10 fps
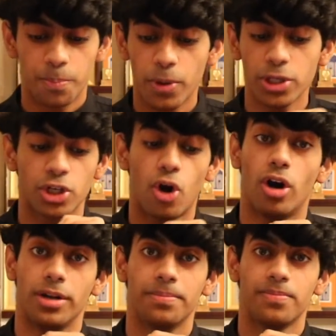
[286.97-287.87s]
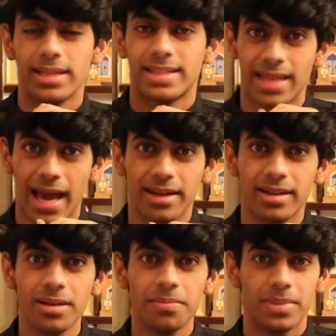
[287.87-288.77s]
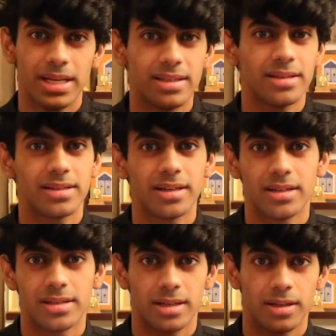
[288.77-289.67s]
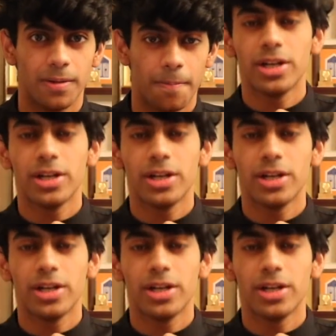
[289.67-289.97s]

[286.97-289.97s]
Push On. Sanity isn't statistical.